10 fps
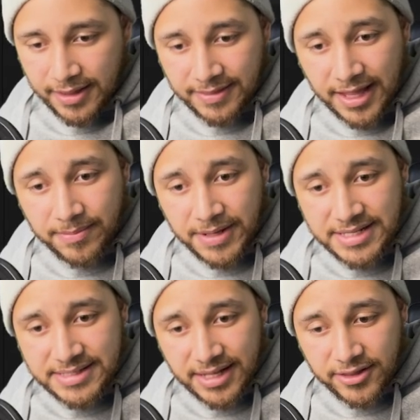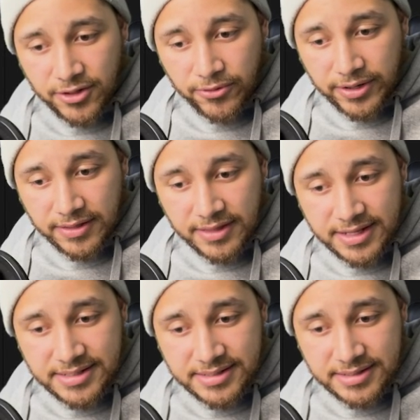That means that during
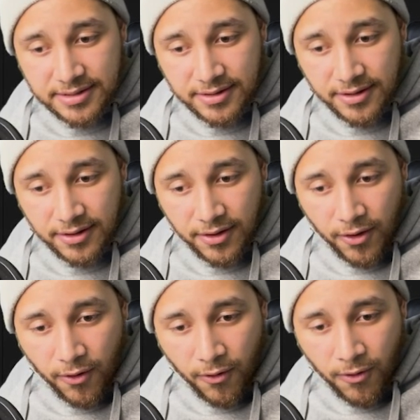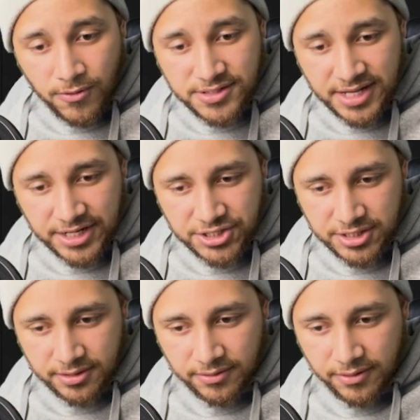this whole
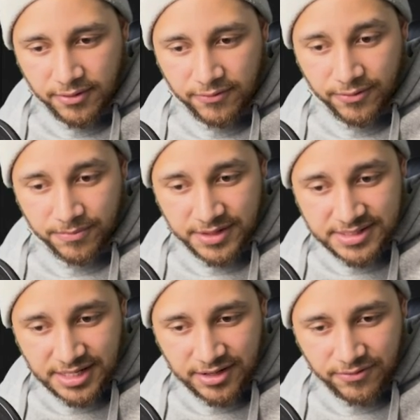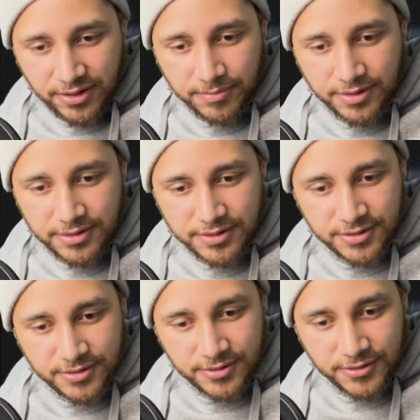section, from this keyframe
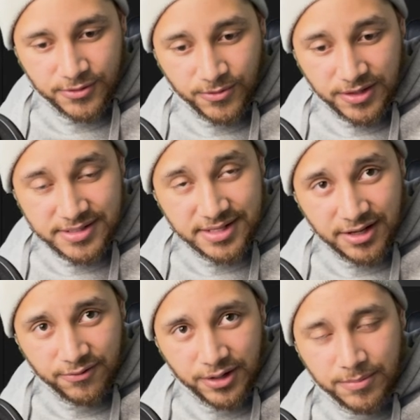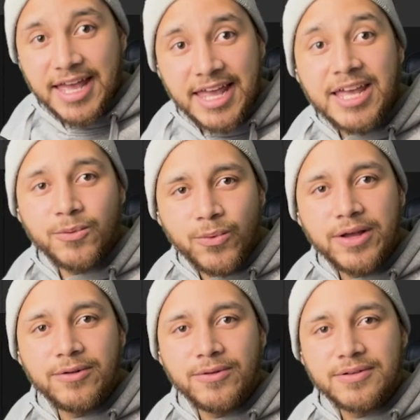to this keyframe, it
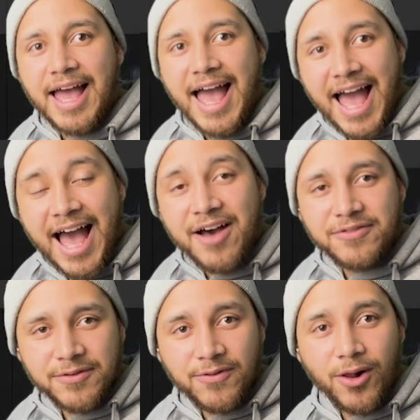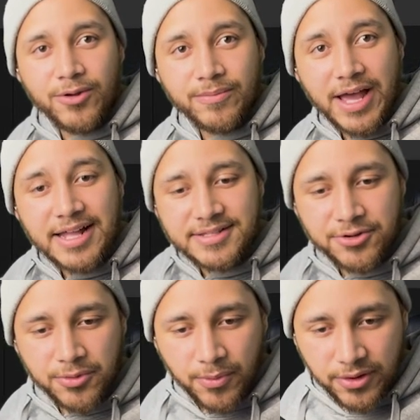will have the volume at
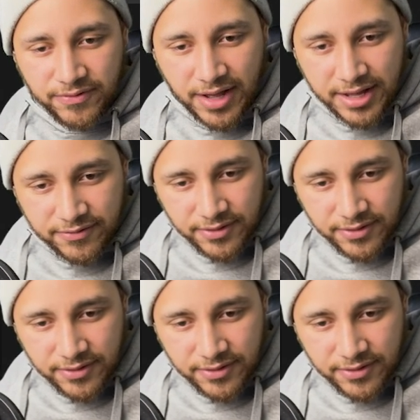0.5.